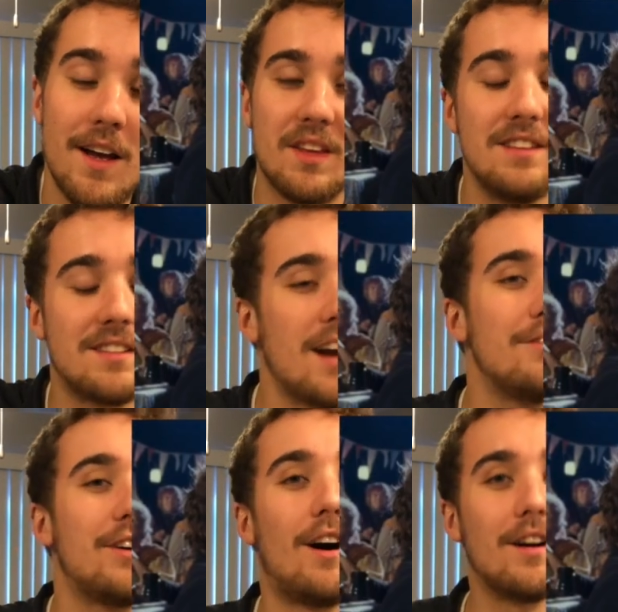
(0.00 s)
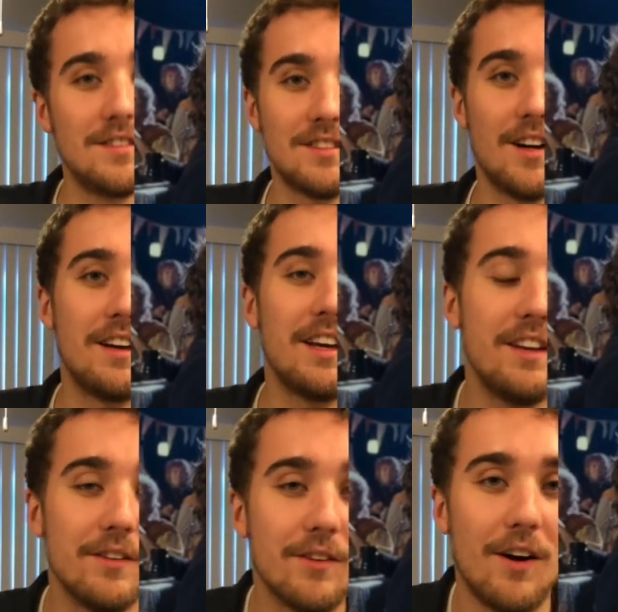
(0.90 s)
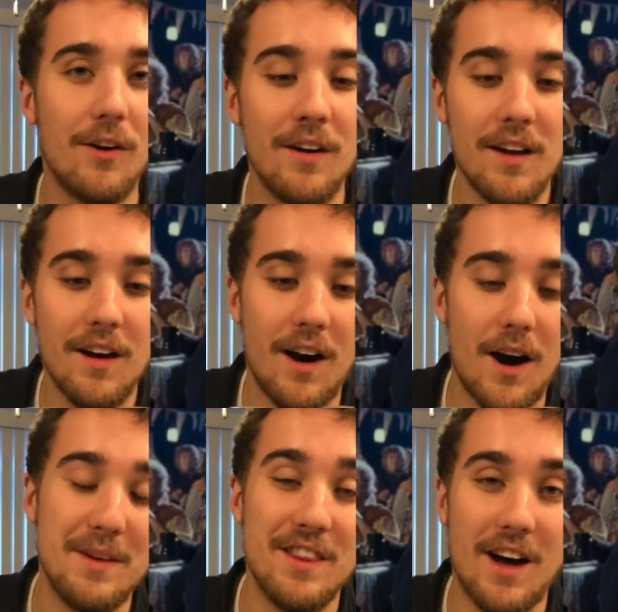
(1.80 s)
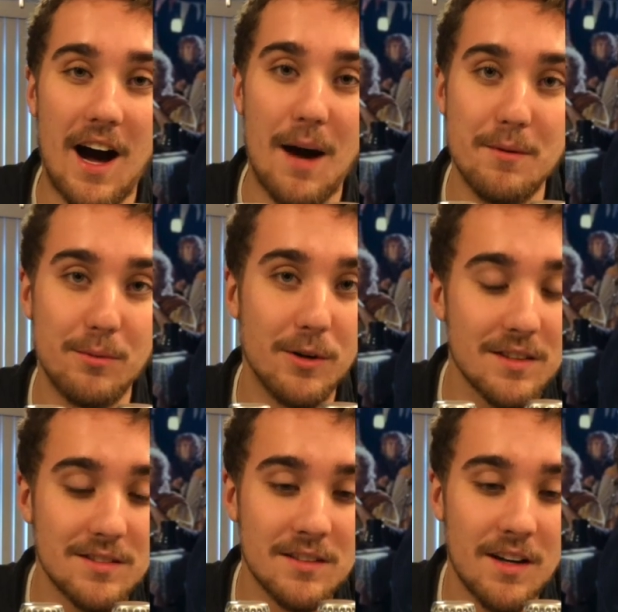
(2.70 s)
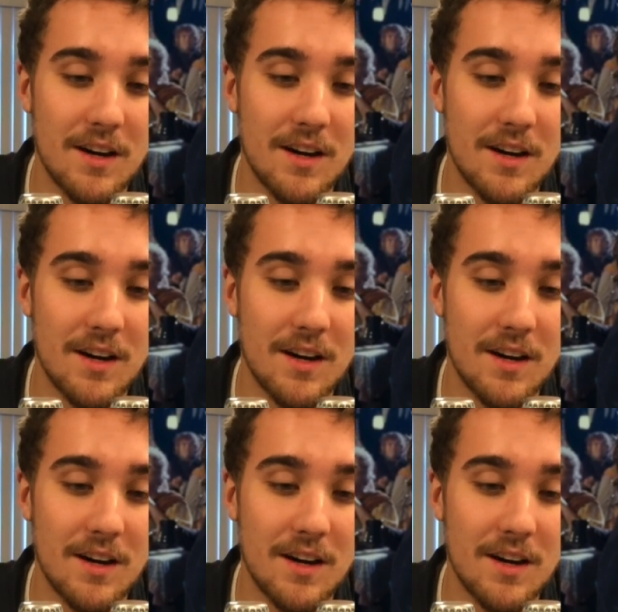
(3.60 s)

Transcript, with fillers: He's kind of an unsung hero um, in the Hobbit books.